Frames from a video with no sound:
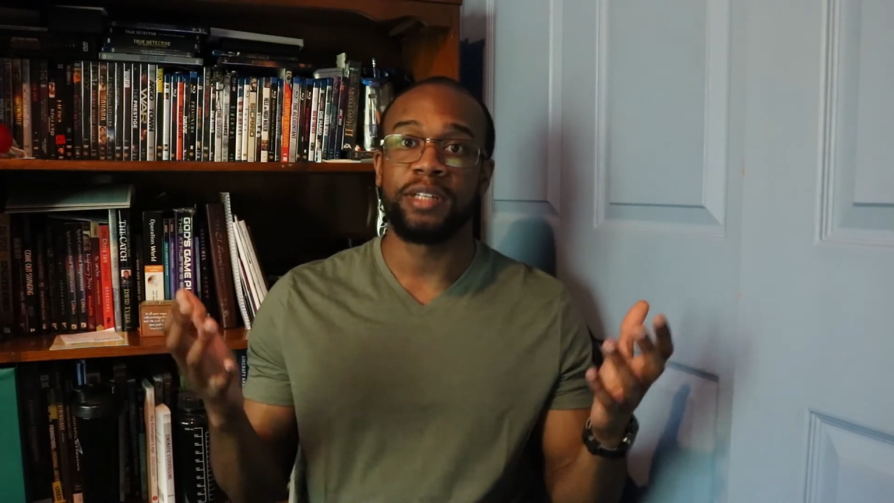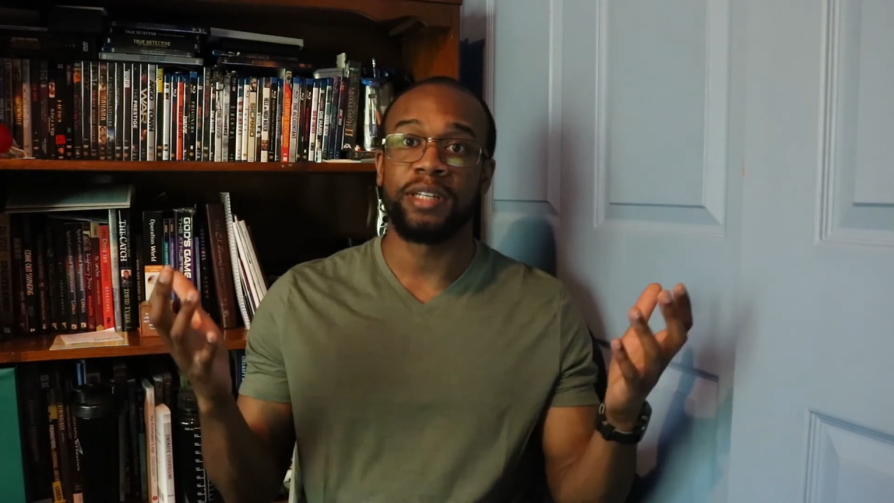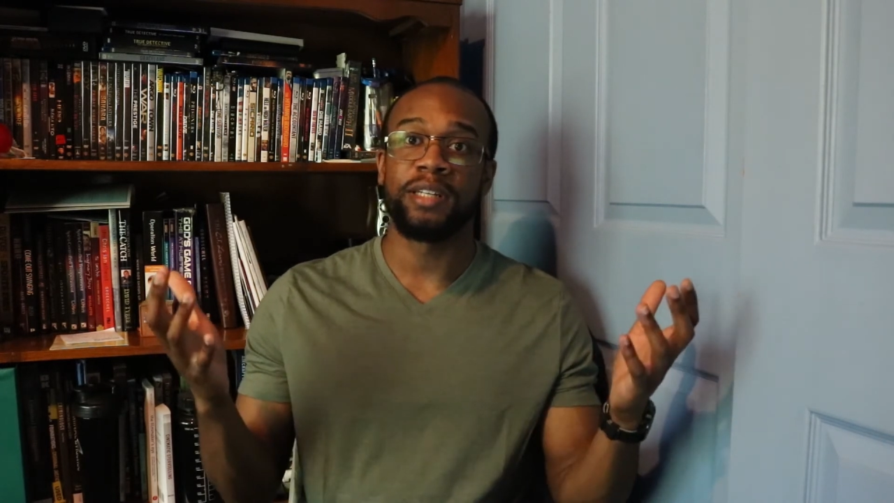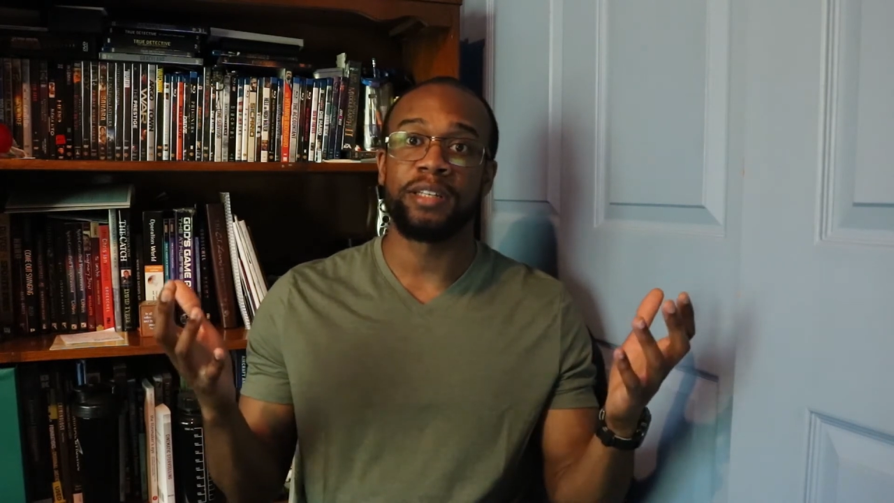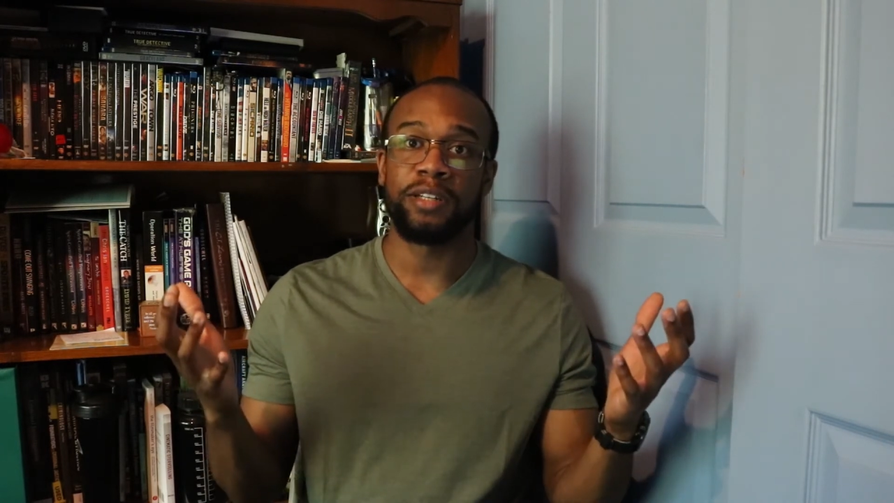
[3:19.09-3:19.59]
to
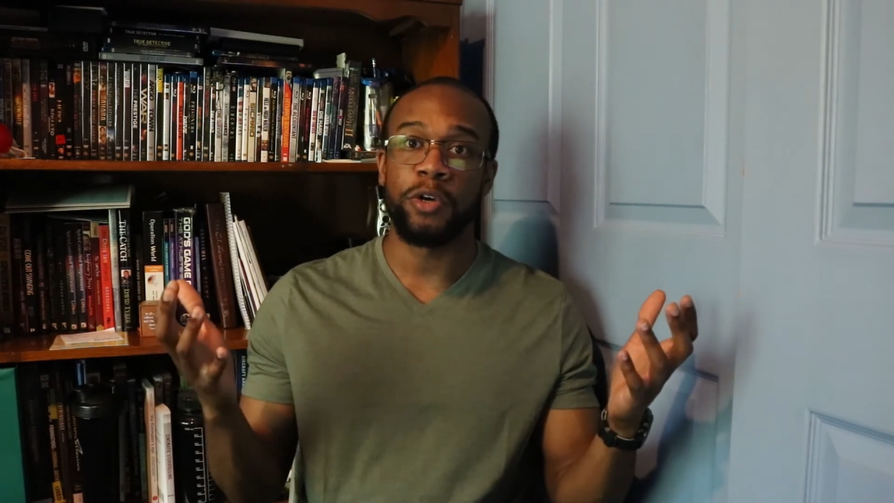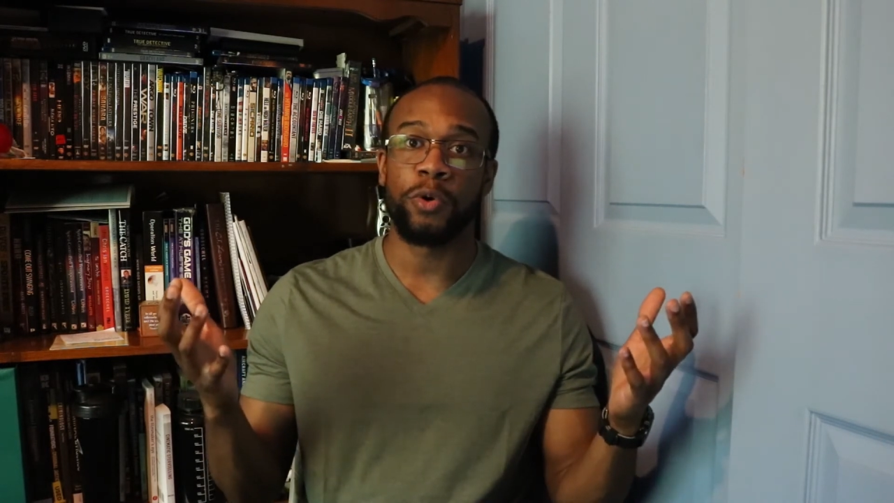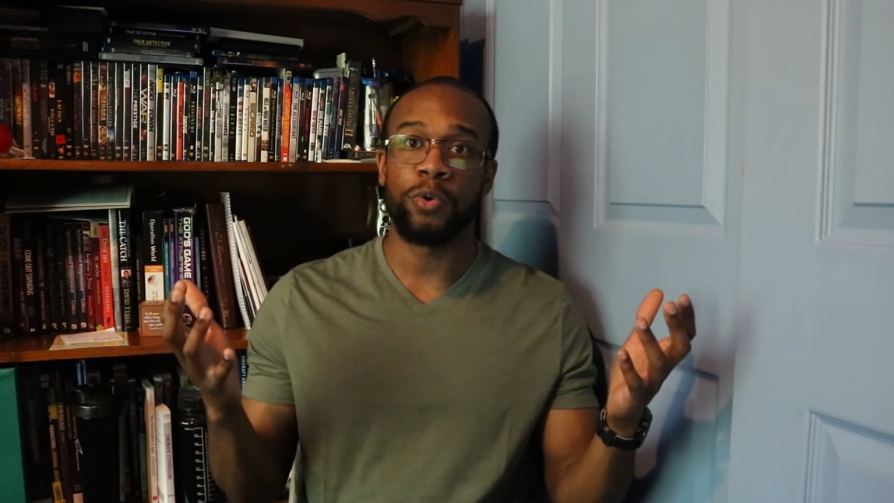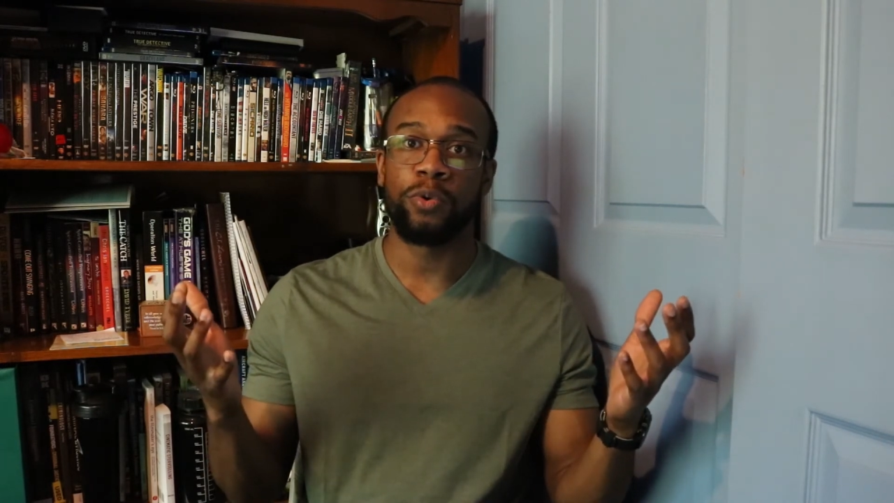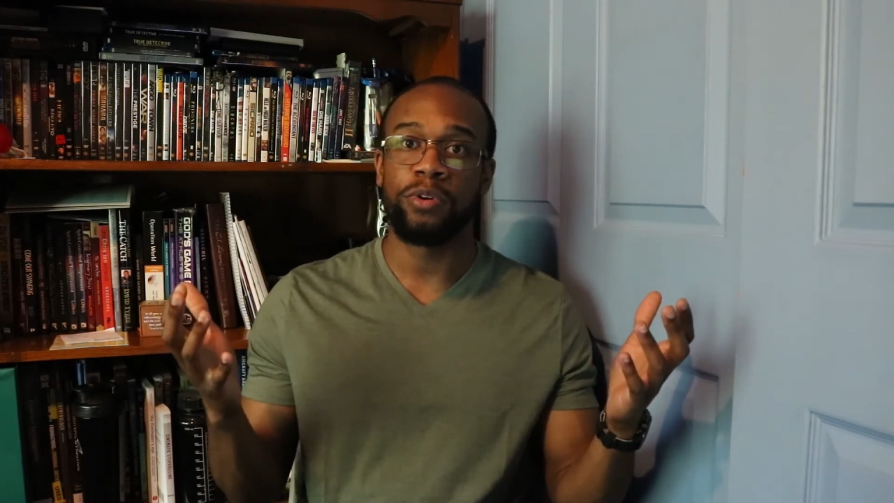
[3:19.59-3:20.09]
get to
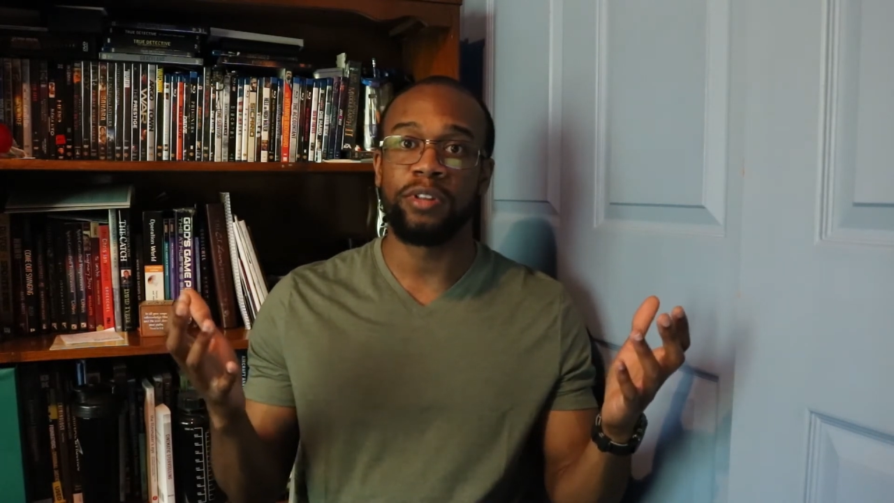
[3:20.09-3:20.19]
know